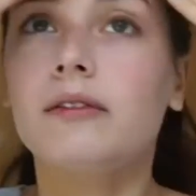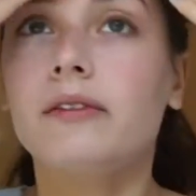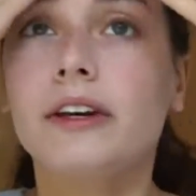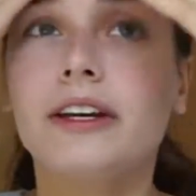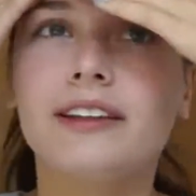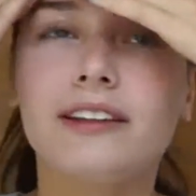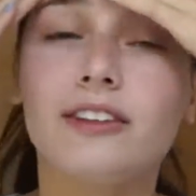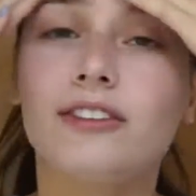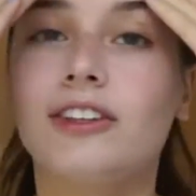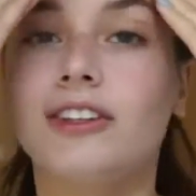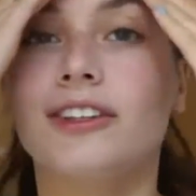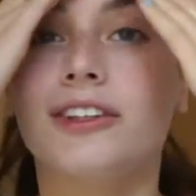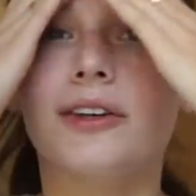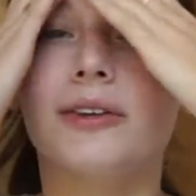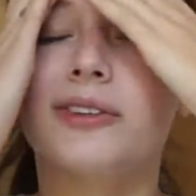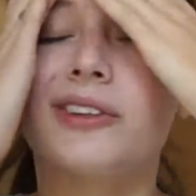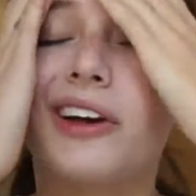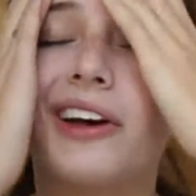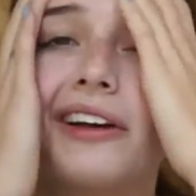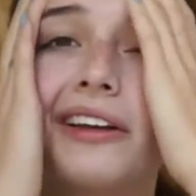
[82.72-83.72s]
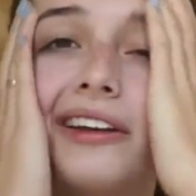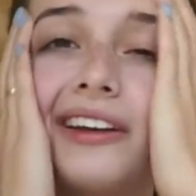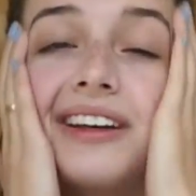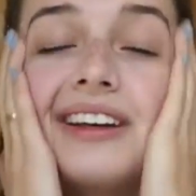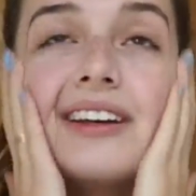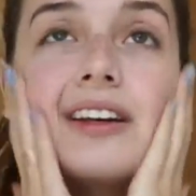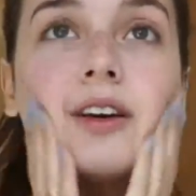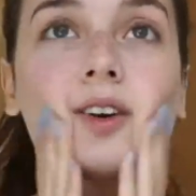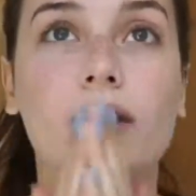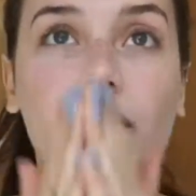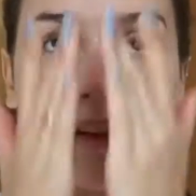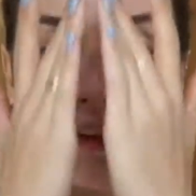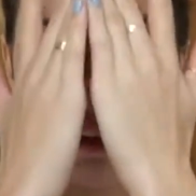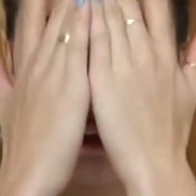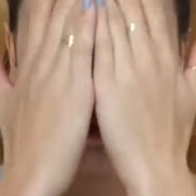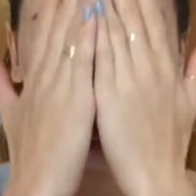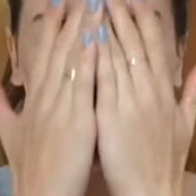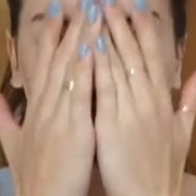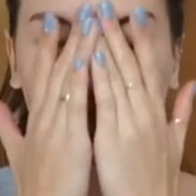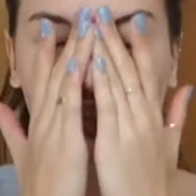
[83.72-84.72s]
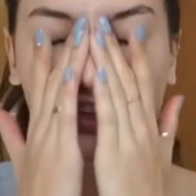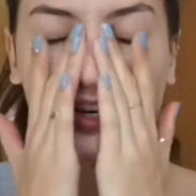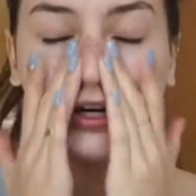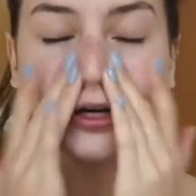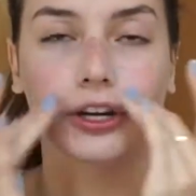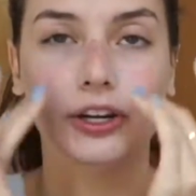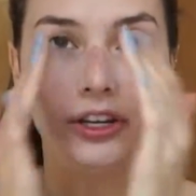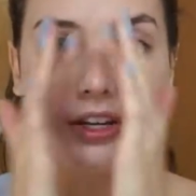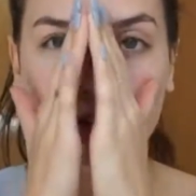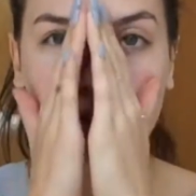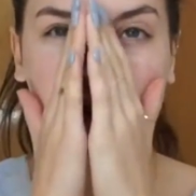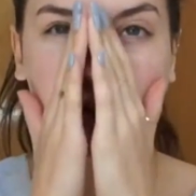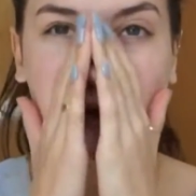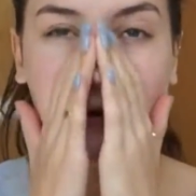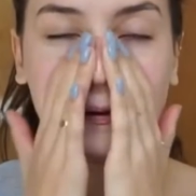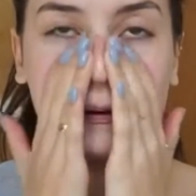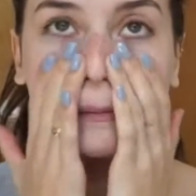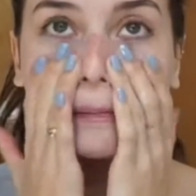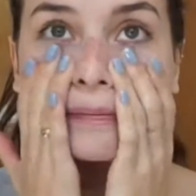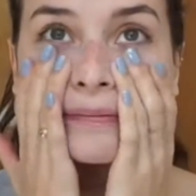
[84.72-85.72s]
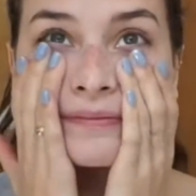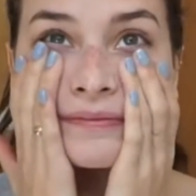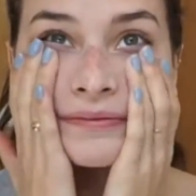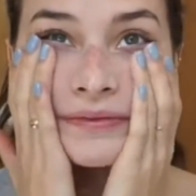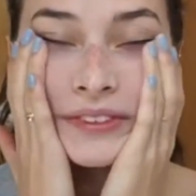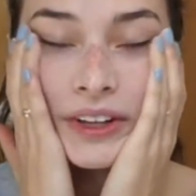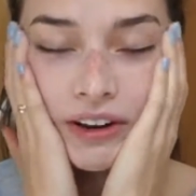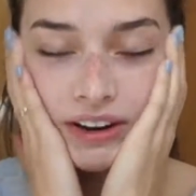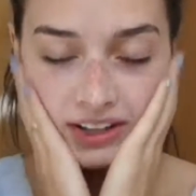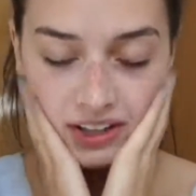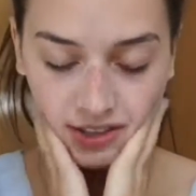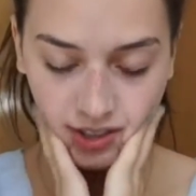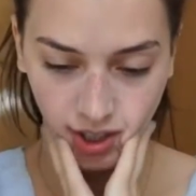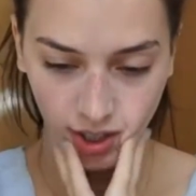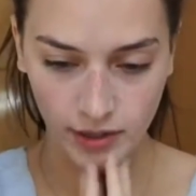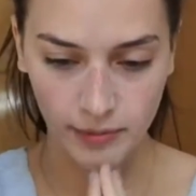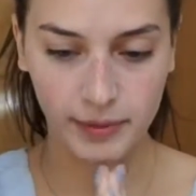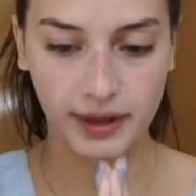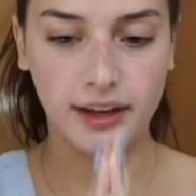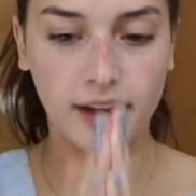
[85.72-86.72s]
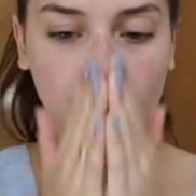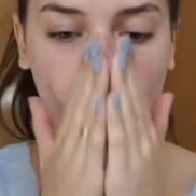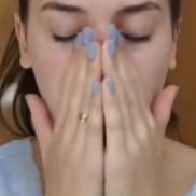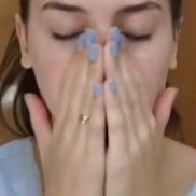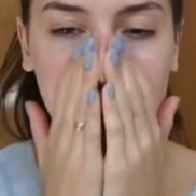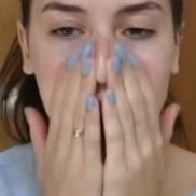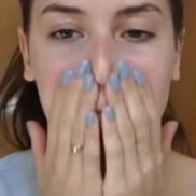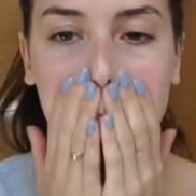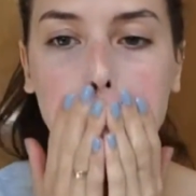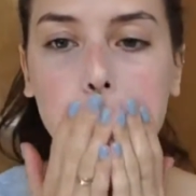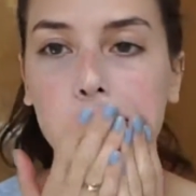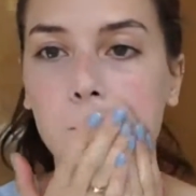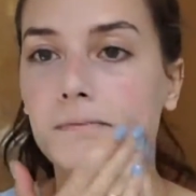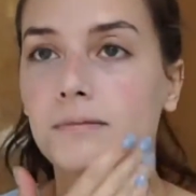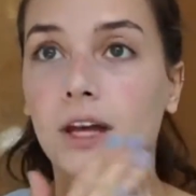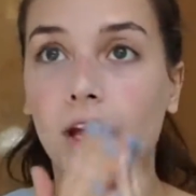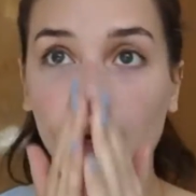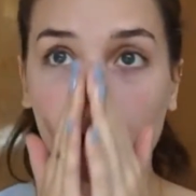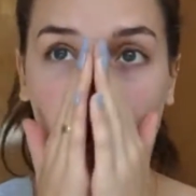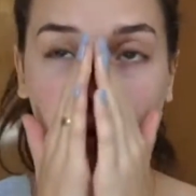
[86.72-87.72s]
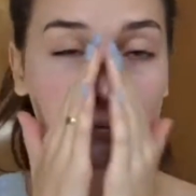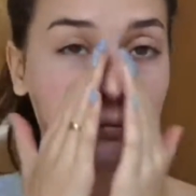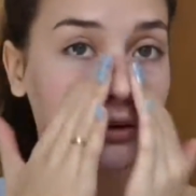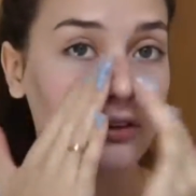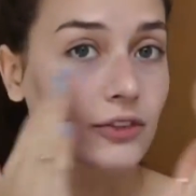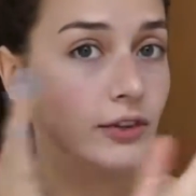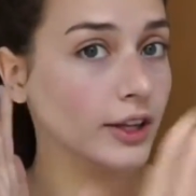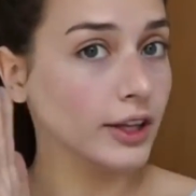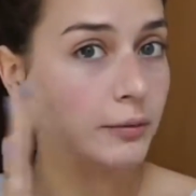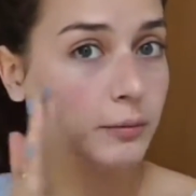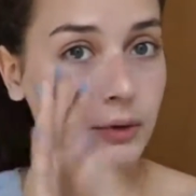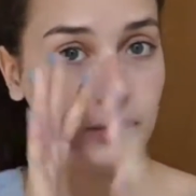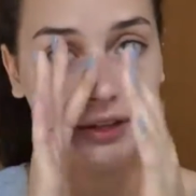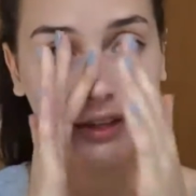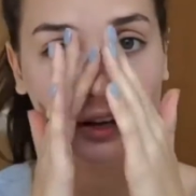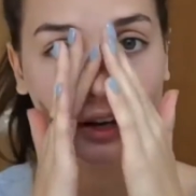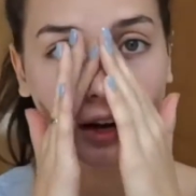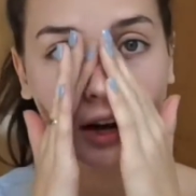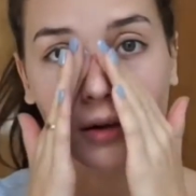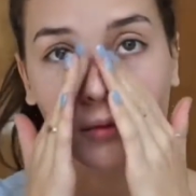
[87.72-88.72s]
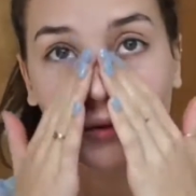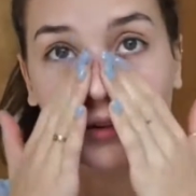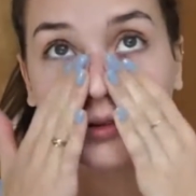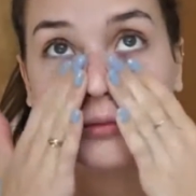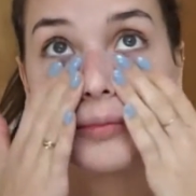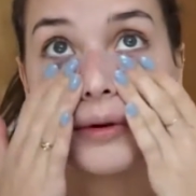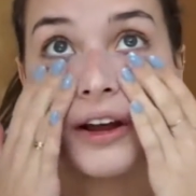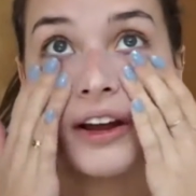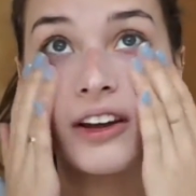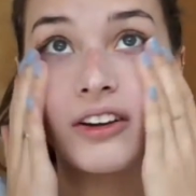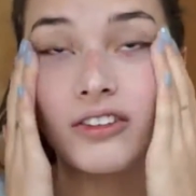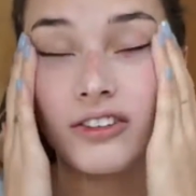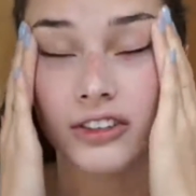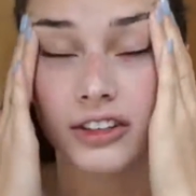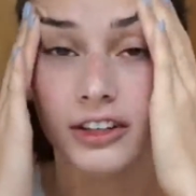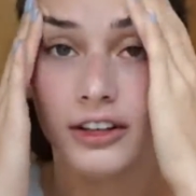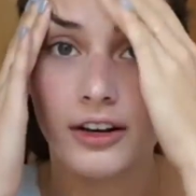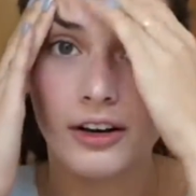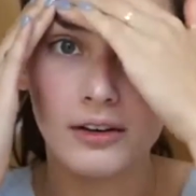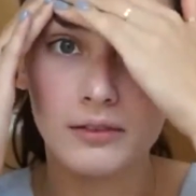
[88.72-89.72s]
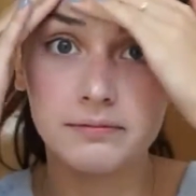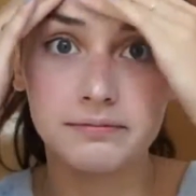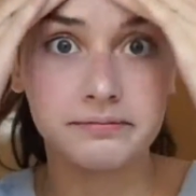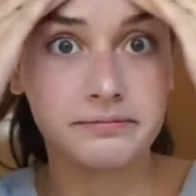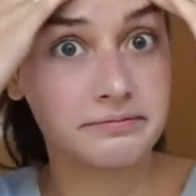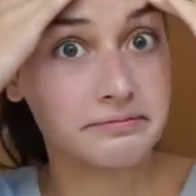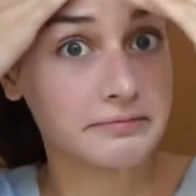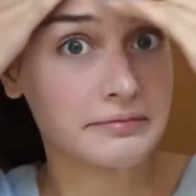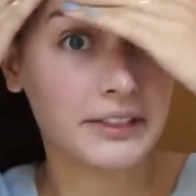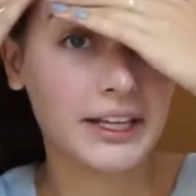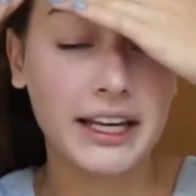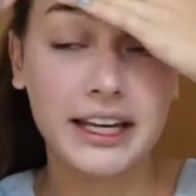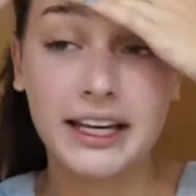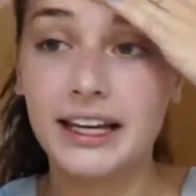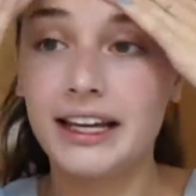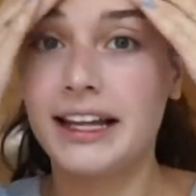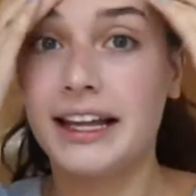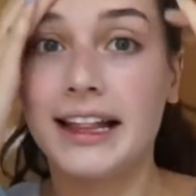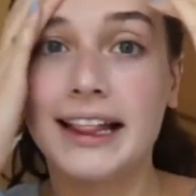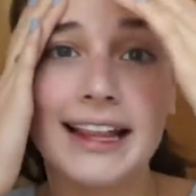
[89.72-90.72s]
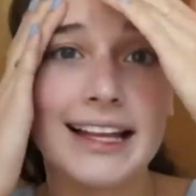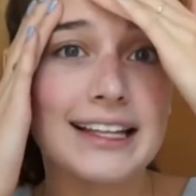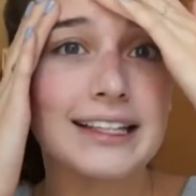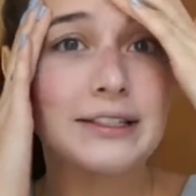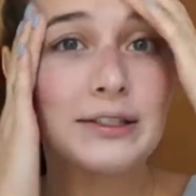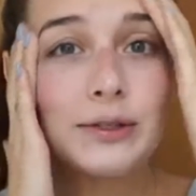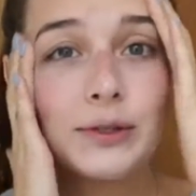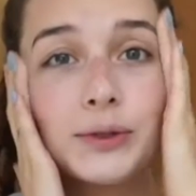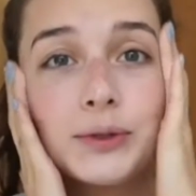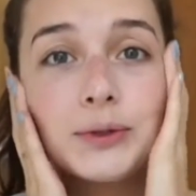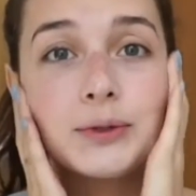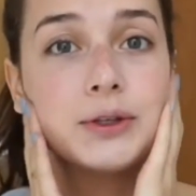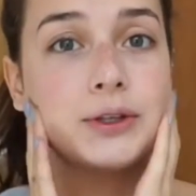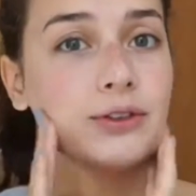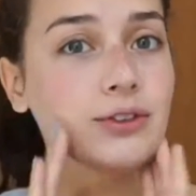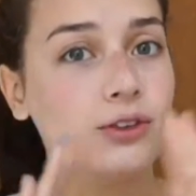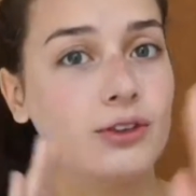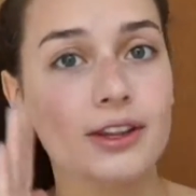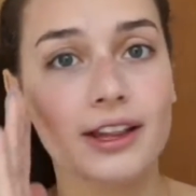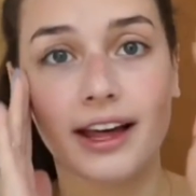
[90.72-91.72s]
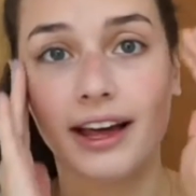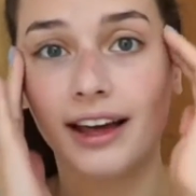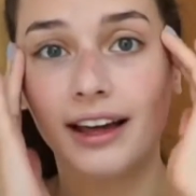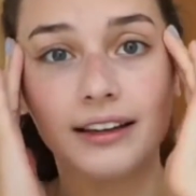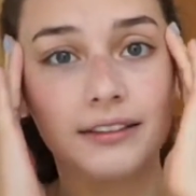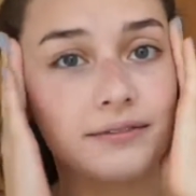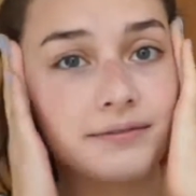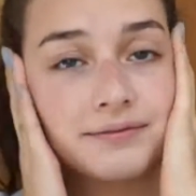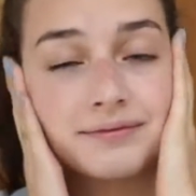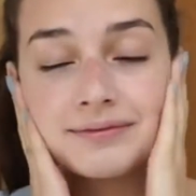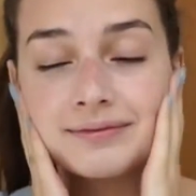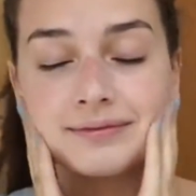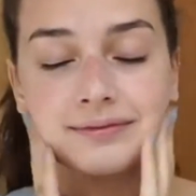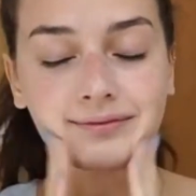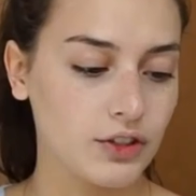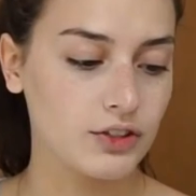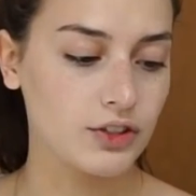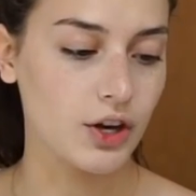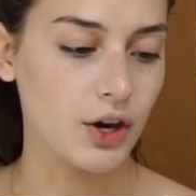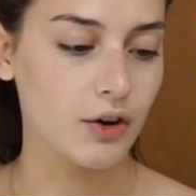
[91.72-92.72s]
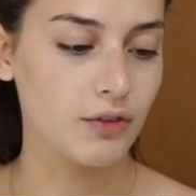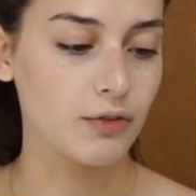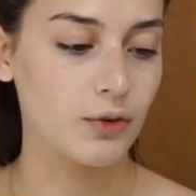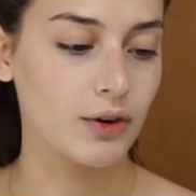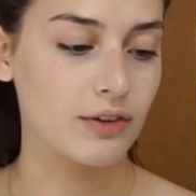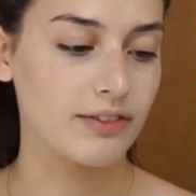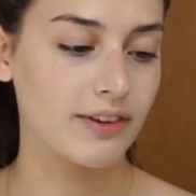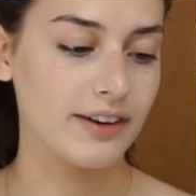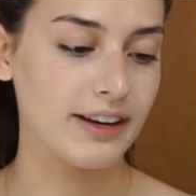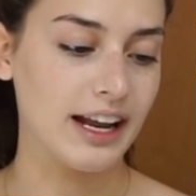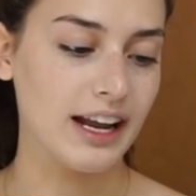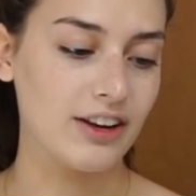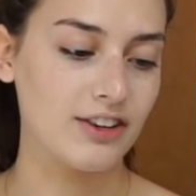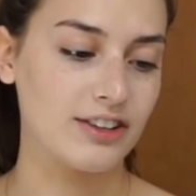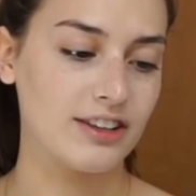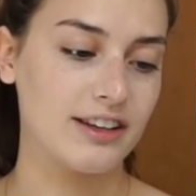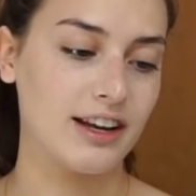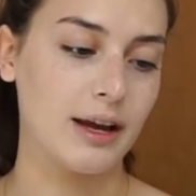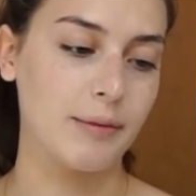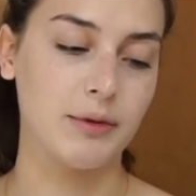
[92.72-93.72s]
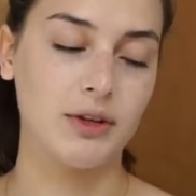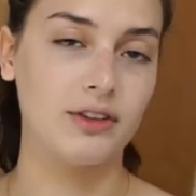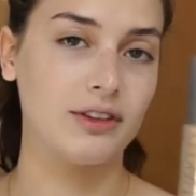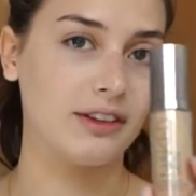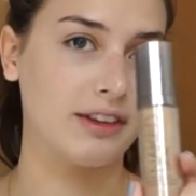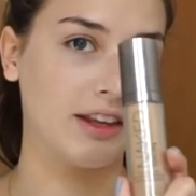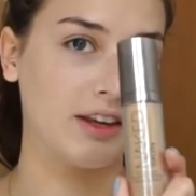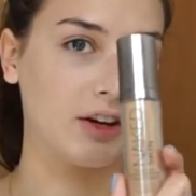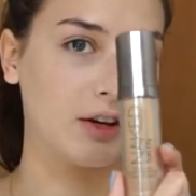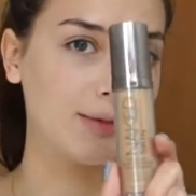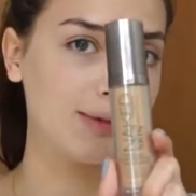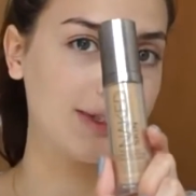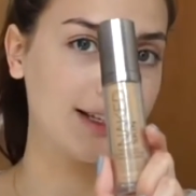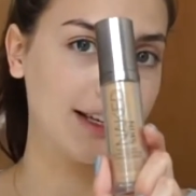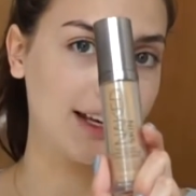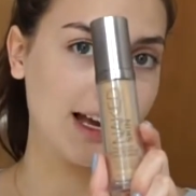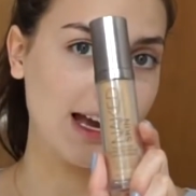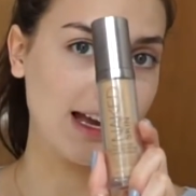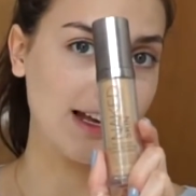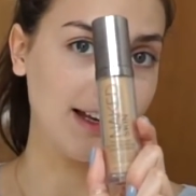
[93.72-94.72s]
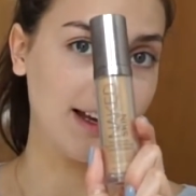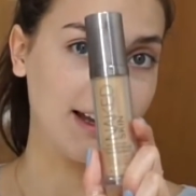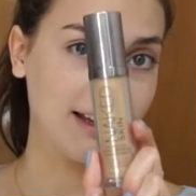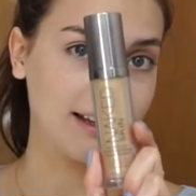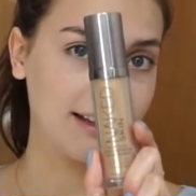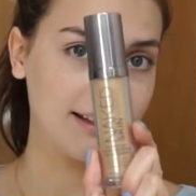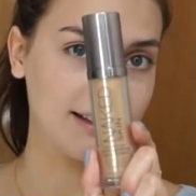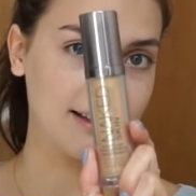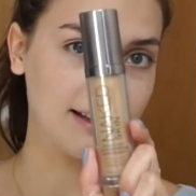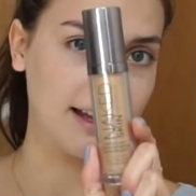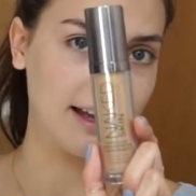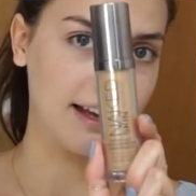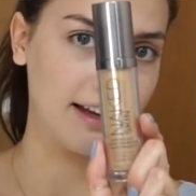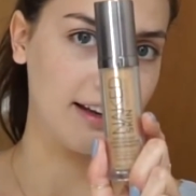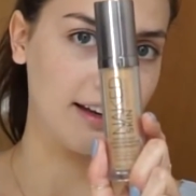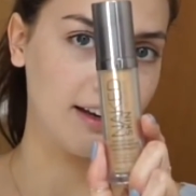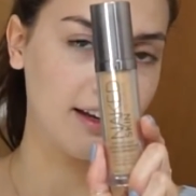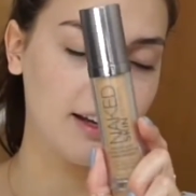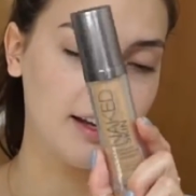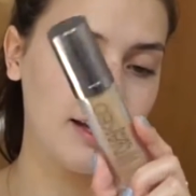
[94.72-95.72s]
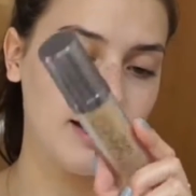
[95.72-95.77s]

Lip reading: because it just goes on under your the rest of your makeup. But if you like putting that on with a brush, you know, it's you do that. So for foundation, I'm using the Urban Decay Naked Skin